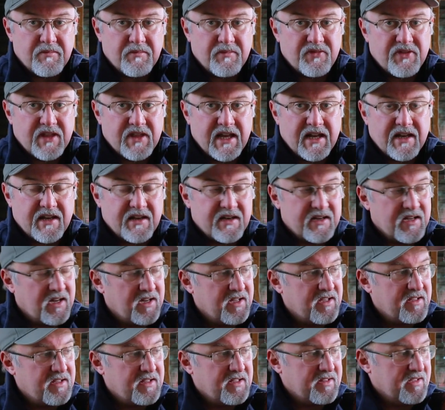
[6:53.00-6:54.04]
then
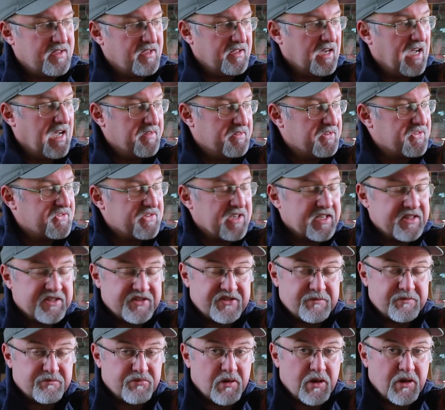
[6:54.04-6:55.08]
I have to say this
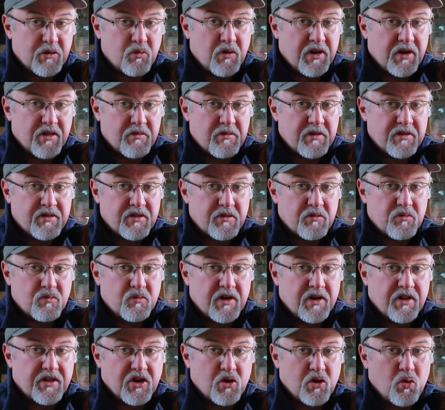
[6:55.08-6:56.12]
is probably
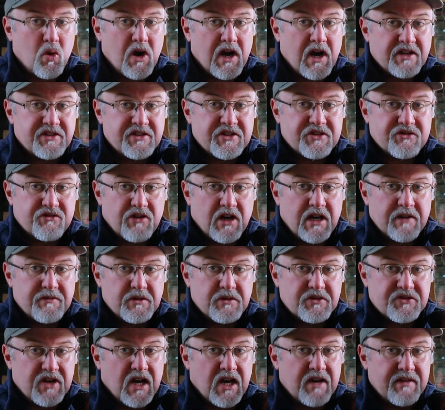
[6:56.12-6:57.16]
one of the quietest
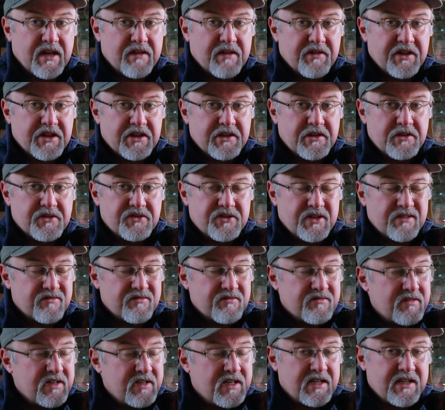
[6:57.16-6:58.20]
rifles I've ever used. It
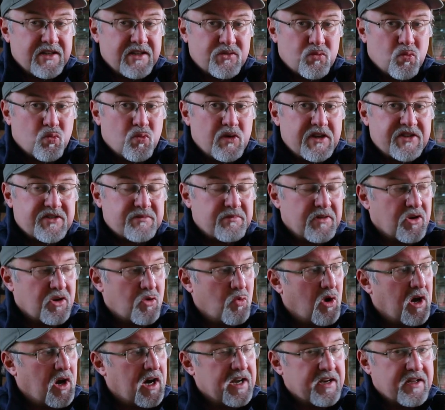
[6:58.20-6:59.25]
really is whisper
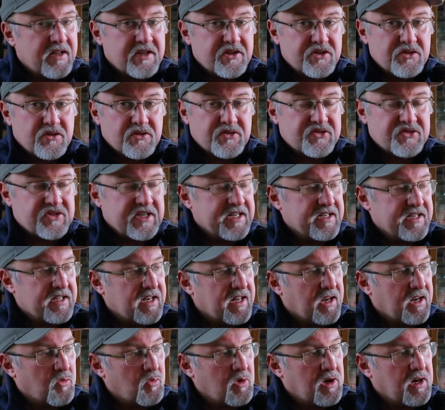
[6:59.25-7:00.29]
quiet, as you'll see in a
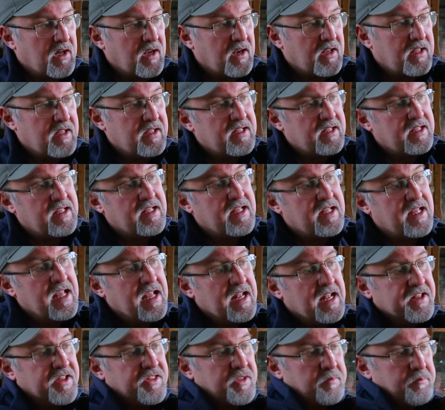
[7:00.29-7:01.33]
little while.
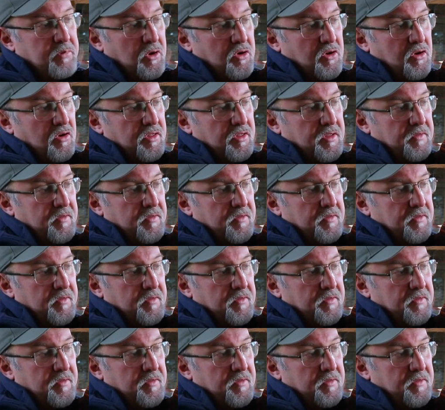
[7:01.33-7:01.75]
Now, the bottle on the